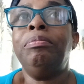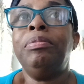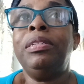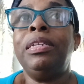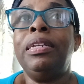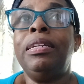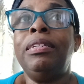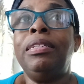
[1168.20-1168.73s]

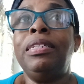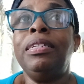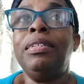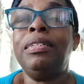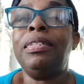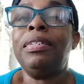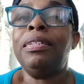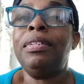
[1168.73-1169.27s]
Today's
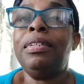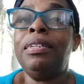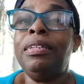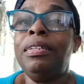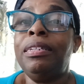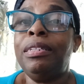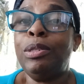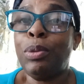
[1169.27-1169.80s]
Thursday
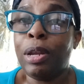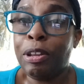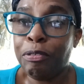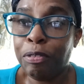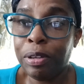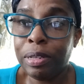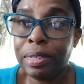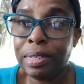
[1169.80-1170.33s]
the
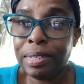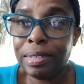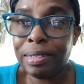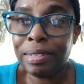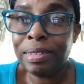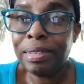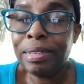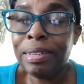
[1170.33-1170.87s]
21st
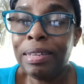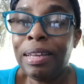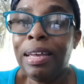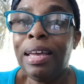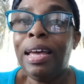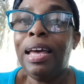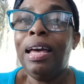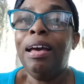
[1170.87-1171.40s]

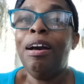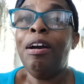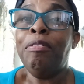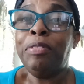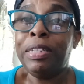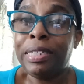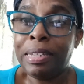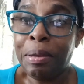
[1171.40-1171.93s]
of
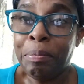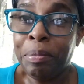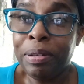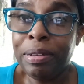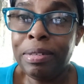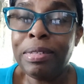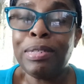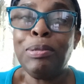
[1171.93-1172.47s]

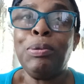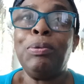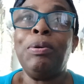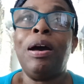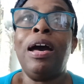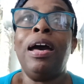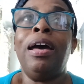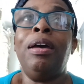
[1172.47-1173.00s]
December. So
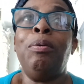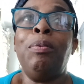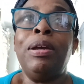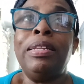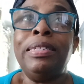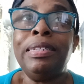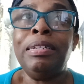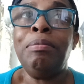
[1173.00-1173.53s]
I
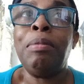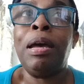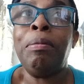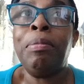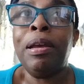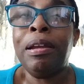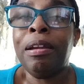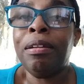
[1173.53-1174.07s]
went in my
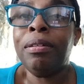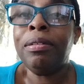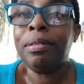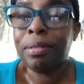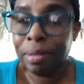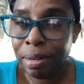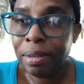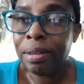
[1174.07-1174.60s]
bed
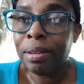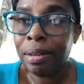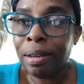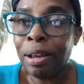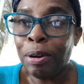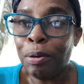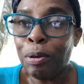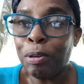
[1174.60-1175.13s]

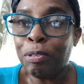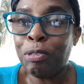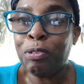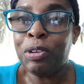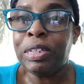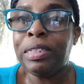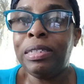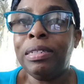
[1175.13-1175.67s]
around
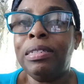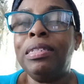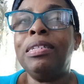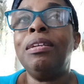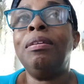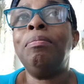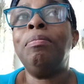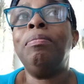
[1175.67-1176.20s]

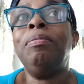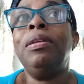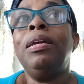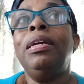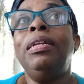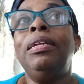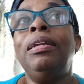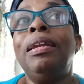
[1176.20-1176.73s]
3:30.
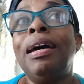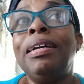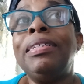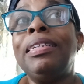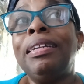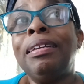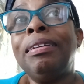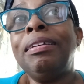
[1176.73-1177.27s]
The last
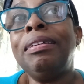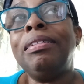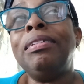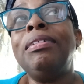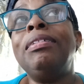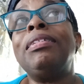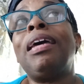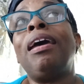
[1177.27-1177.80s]
set of
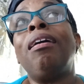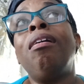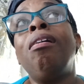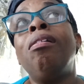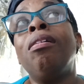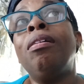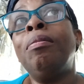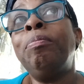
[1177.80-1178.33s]
curtains I
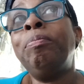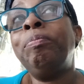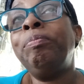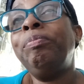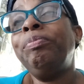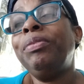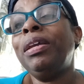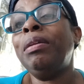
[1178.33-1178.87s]
hung up
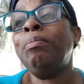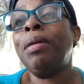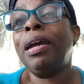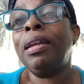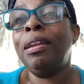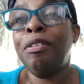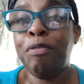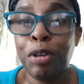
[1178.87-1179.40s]
in my
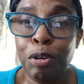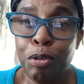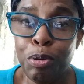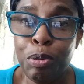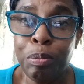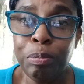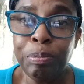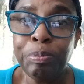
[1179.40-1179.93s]
living
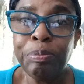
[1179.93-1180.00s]
room,